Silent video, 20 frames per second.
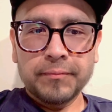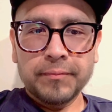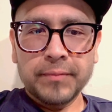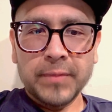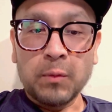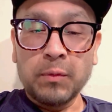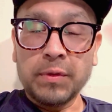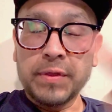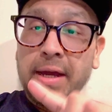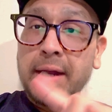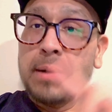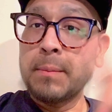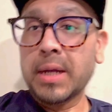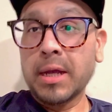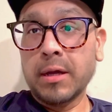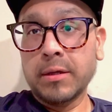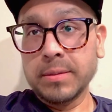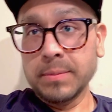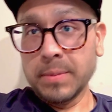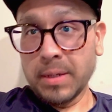with that, I'm
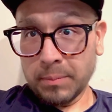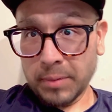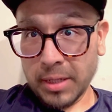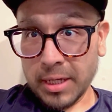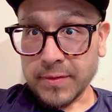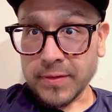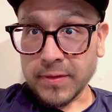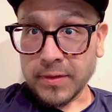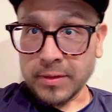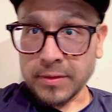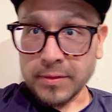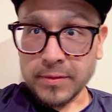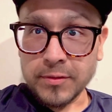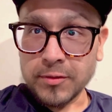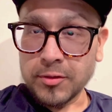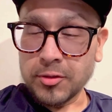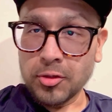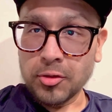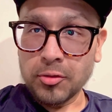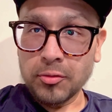counting my blessings.
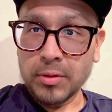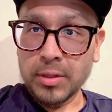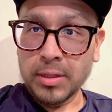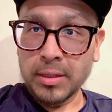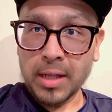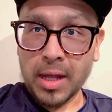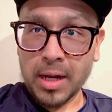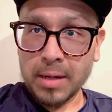A lot